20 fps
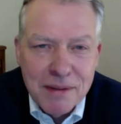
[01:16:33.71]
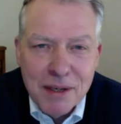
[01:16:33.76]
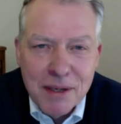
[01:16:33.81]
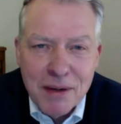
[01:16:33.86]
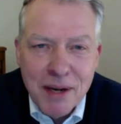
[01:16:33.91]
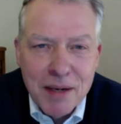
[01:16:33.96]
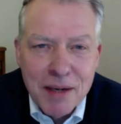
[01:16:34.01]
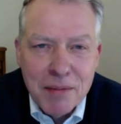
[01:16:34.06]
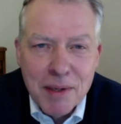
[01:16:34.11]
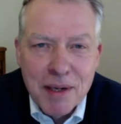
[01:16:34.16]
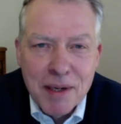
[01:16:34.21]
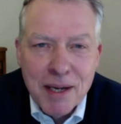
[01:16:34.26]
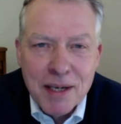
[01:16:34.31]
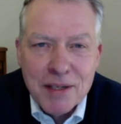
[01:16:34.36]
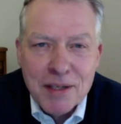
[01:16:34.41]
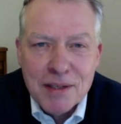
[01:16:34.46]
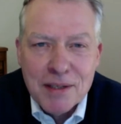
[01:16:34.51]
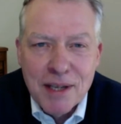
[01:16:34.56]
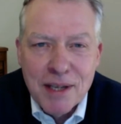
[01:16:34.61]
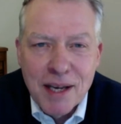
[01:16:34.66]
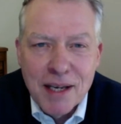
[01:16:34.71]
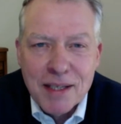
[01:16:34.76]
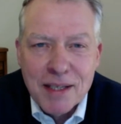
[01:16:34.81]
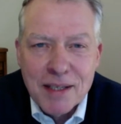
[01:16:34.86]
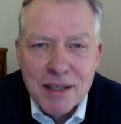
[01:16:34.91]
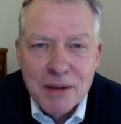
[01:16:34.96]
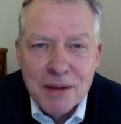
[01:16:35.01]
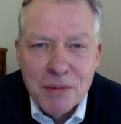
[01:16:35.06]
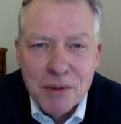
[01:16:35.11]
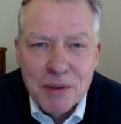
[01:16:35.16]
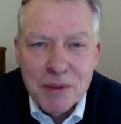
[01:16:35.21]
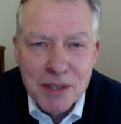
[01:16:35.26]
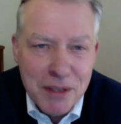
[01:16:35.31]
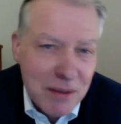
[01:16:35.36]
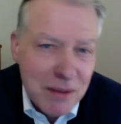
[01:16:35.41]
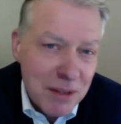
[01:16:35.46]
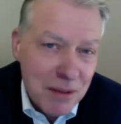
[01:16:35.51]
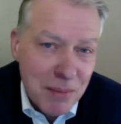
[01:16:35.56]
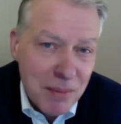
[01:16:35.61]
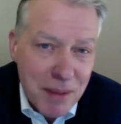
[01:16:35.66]
UK to be a nation state, wanted
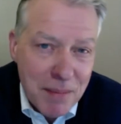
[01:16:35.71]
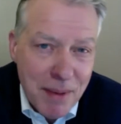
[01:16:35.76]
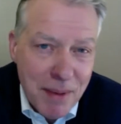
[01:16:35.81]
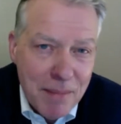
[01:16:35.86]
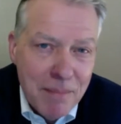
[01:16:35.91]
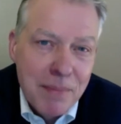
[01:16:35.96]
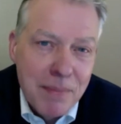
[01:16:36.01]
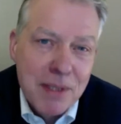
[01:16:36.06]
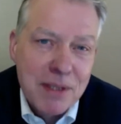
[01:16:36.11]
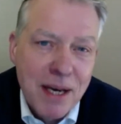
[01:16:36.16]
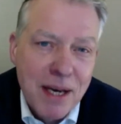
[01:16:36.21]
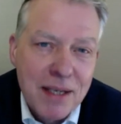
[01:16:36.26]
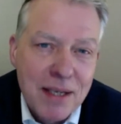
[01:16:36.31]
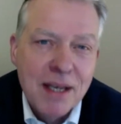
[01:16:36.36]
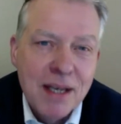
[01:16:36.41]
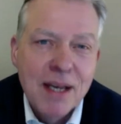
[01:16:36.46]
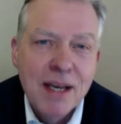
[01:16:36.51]
it to be a member state.